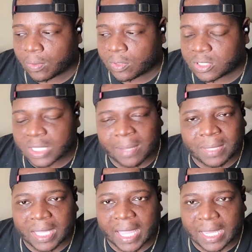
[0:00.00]

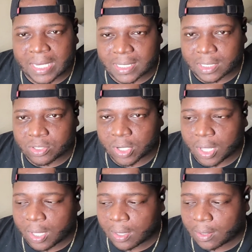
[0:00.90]
Suboxone is a
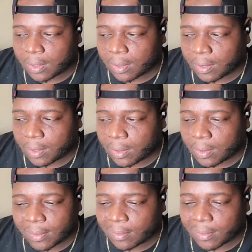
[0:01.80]
drug.
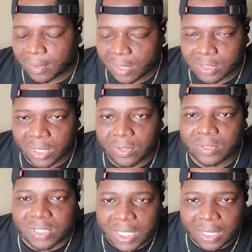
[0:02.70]
So you
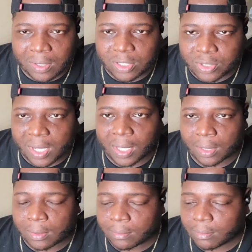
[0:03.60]
still on the drug.
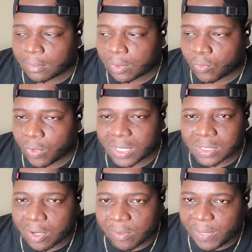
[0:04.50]
What
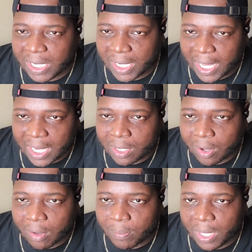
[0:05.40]
is going to be the end
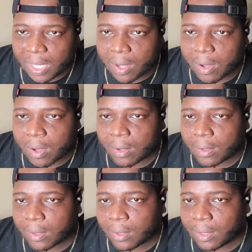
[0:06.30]
all be all?
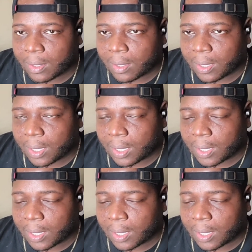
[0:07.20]
And